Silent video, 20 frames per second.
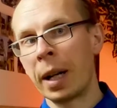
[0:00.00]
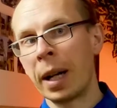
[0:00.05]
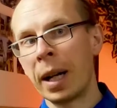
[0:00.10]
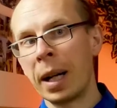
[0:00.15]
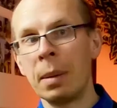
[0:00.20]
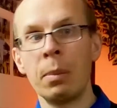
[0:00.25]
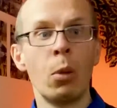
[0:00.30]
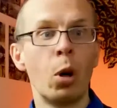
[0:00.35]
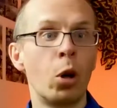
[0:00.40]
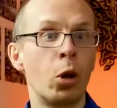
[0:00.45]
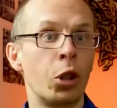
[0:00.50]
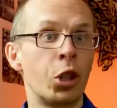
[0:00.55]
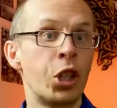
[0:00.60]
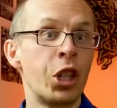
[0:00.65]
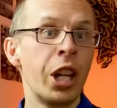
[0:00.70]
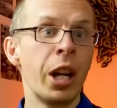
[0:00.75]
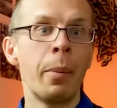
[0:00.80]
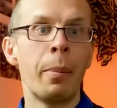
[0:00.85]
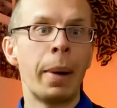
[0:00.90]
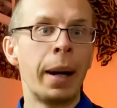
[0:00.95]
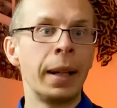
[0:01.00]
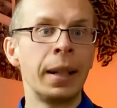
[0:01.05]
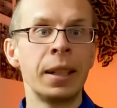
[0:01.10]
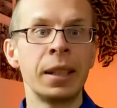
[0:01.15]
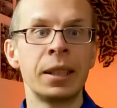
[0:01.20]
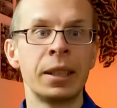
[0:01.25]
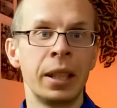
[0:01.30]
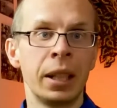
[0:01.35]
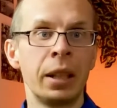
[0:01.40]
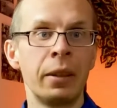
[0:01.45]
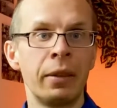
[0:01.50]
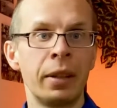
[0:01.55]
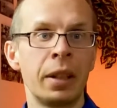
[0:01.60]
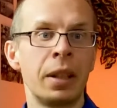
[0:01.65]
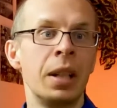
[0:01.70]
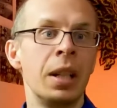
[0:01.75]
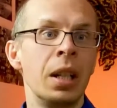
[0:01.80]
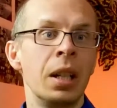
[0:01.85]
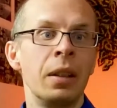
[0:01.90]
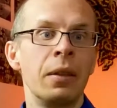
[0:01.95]
Prime or Chia mining
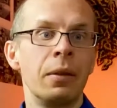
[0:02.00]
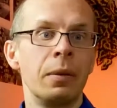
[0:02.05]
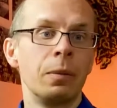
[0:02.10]
server